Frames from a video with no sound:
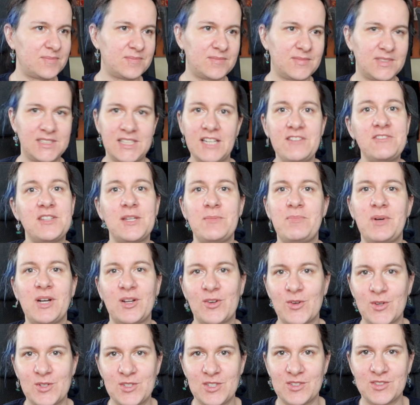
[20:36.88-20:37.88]
safety
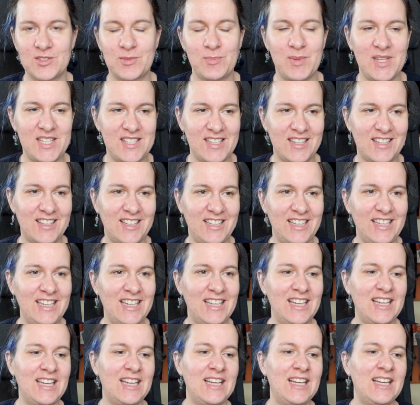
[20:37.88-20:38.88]
precautions, basically.
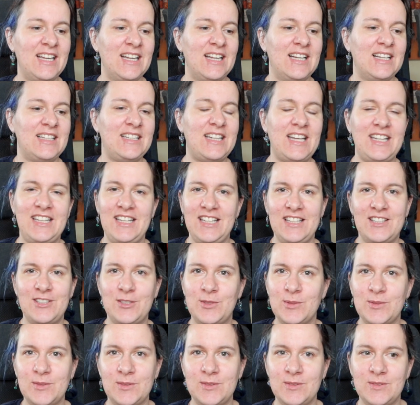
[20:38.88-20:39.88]
They need
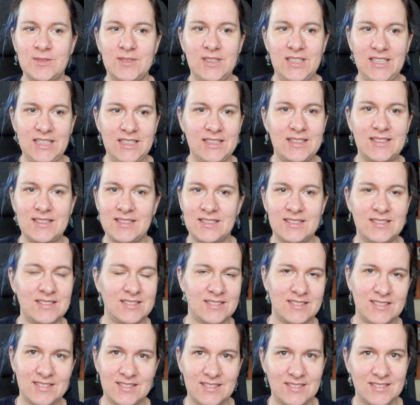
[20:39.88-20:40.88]
to eat
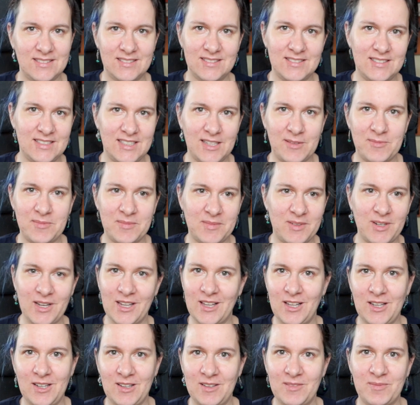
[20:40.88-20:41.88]
some
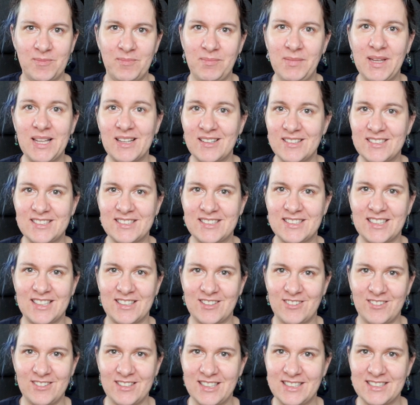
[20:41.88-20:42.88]
real meals
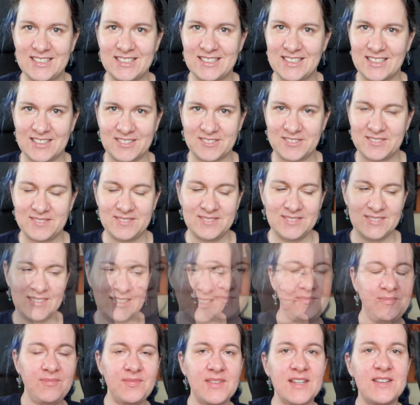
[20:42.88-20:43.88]
and all that stuff.
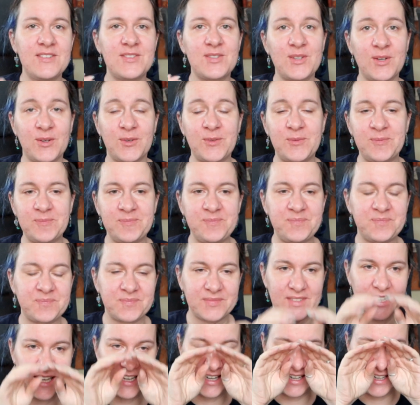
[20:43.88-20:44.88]
So
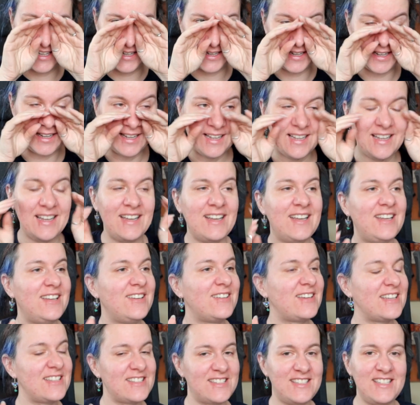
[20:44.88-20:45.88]

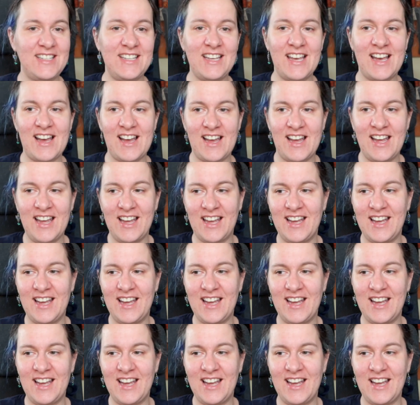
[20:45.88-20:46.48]
you can see I